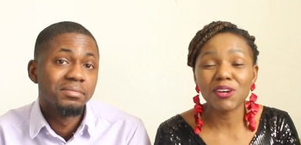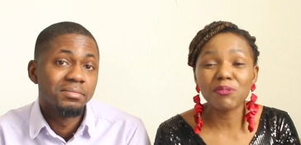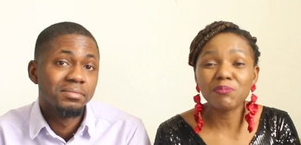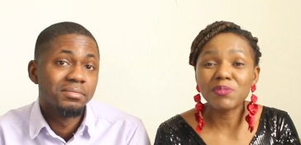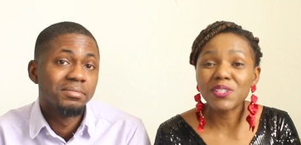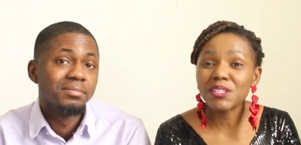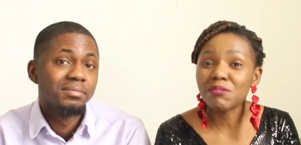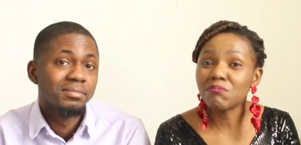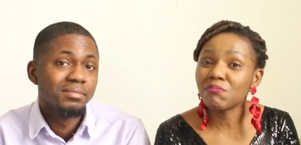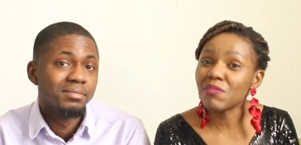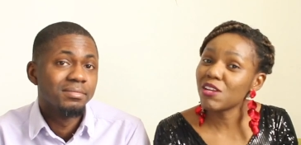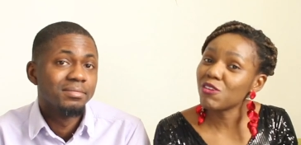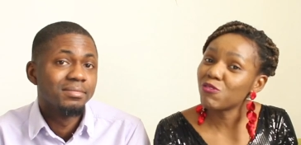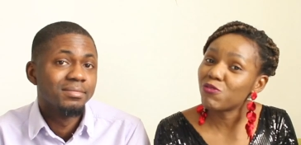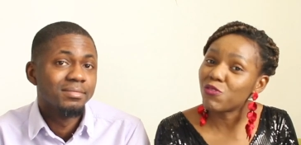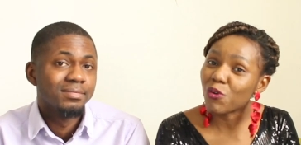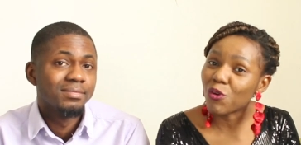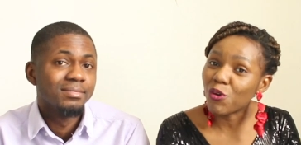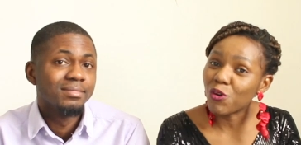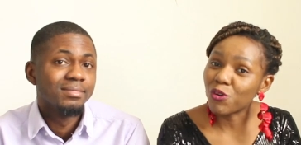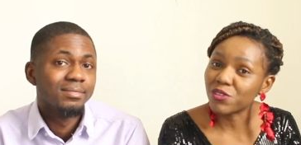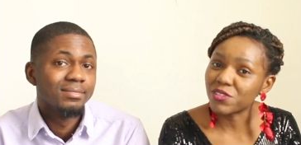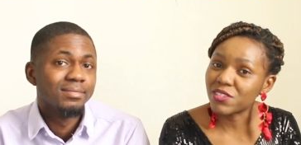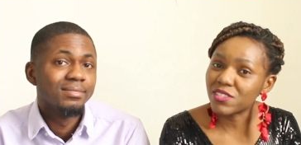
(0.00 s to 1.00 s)
Speaker 1: not be the main
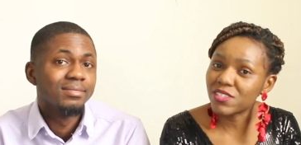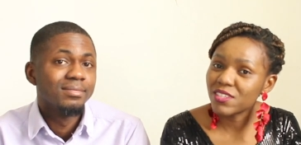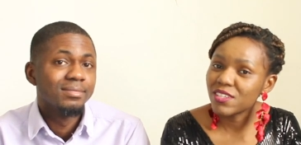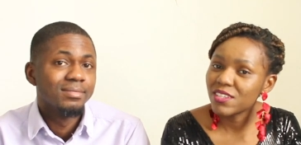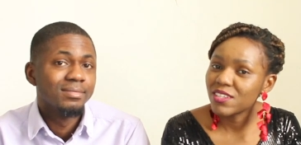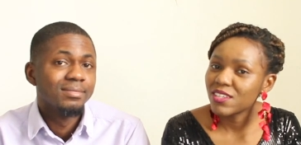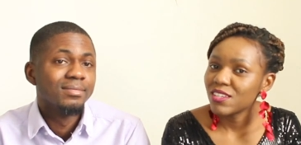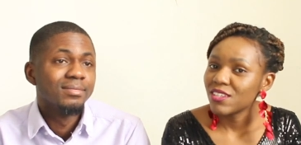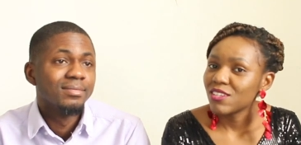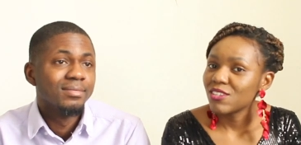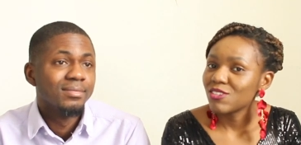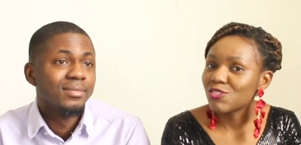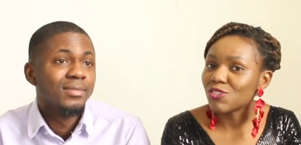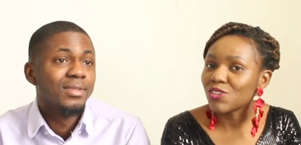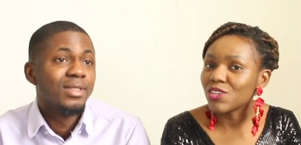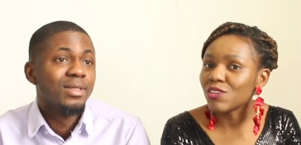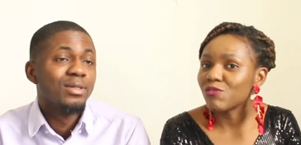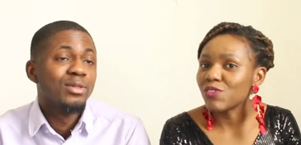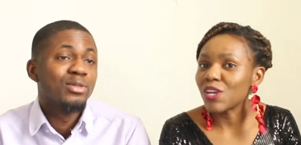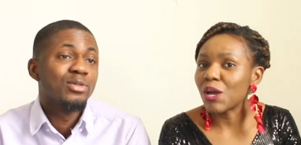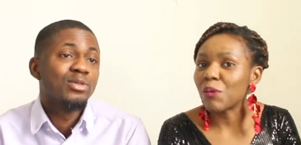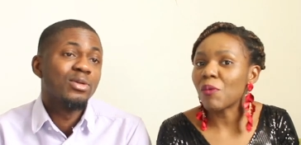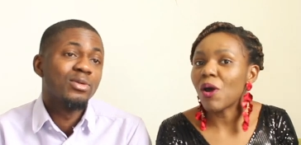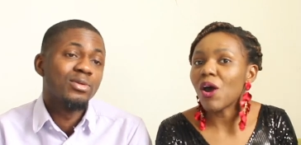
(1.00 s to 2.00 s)
focus. So if
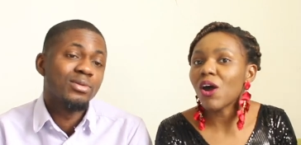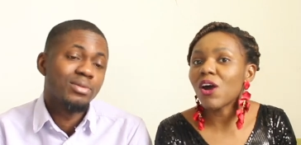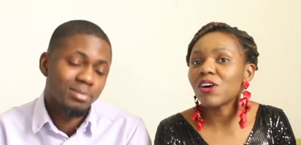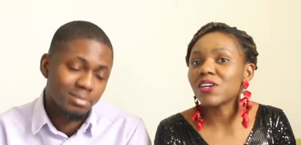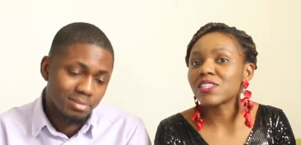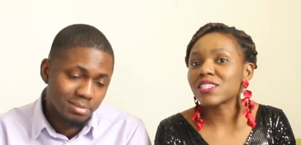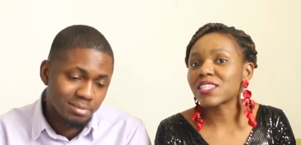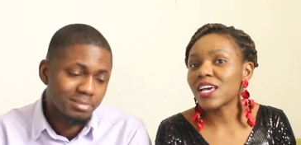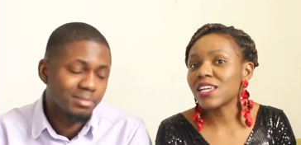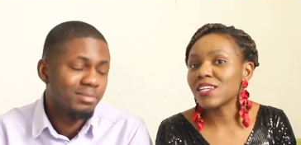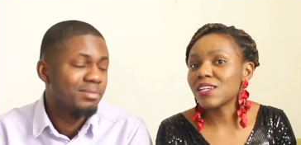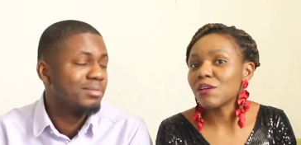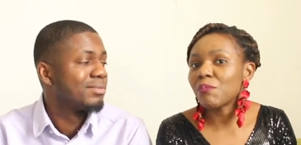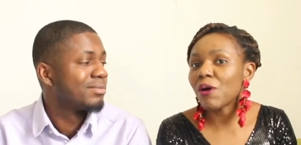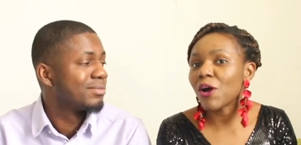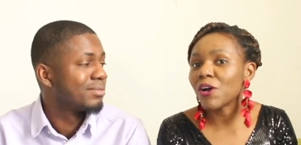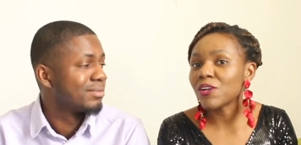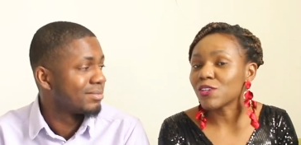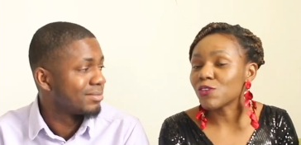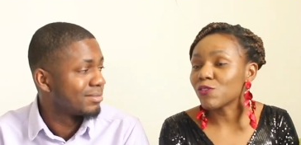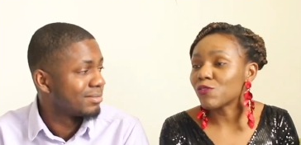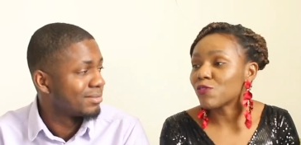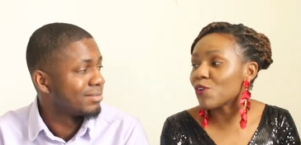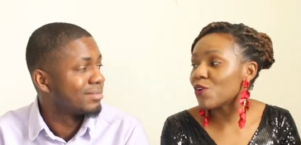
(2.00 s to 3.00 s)
you're so, more concerned about
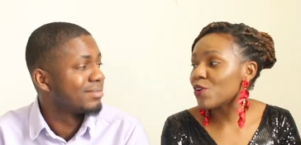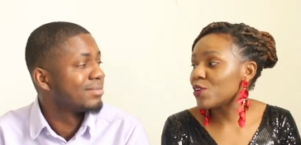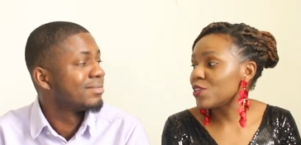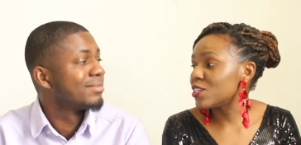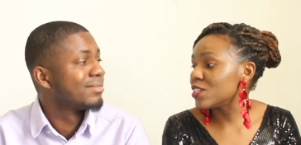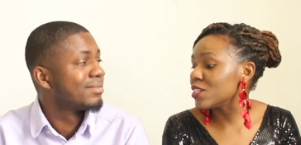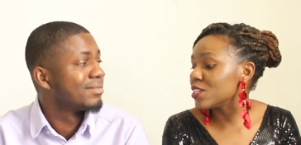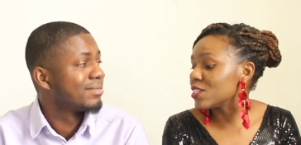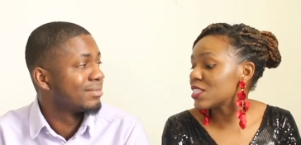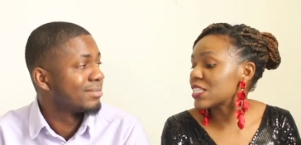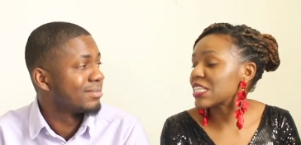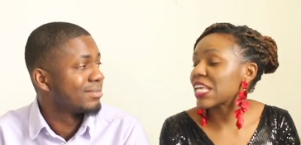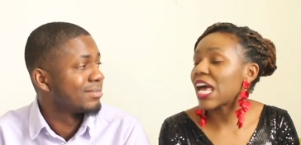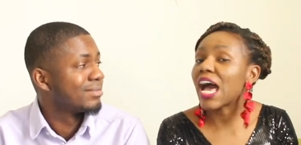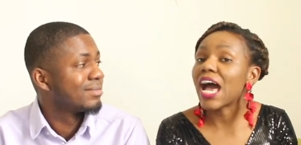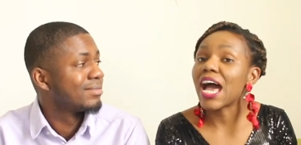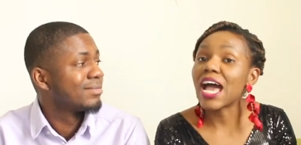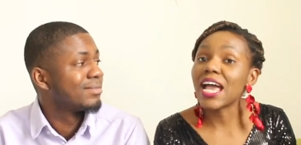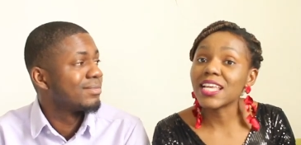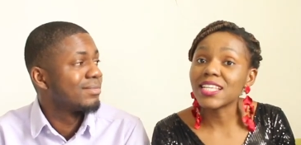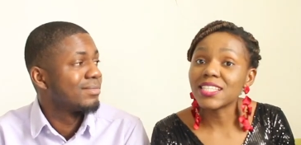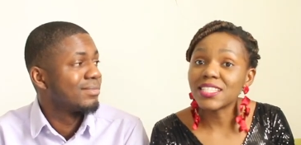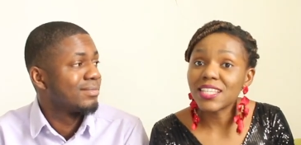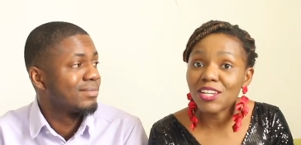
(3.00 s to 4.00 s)
the the
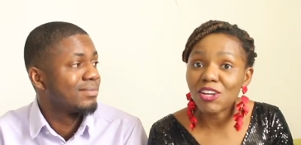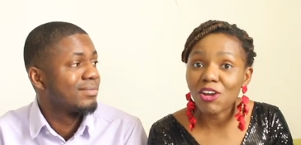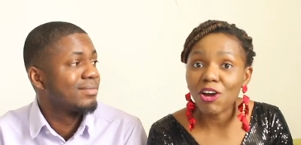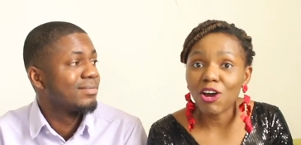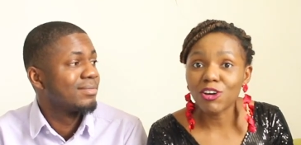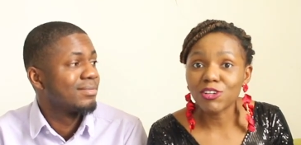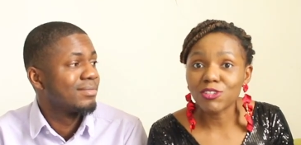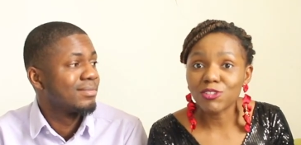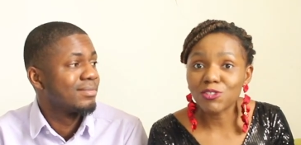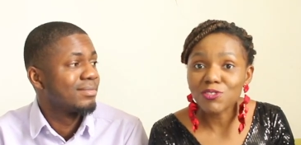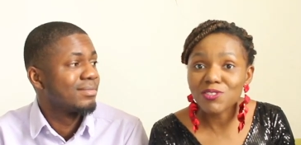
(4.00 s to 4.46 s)
size and all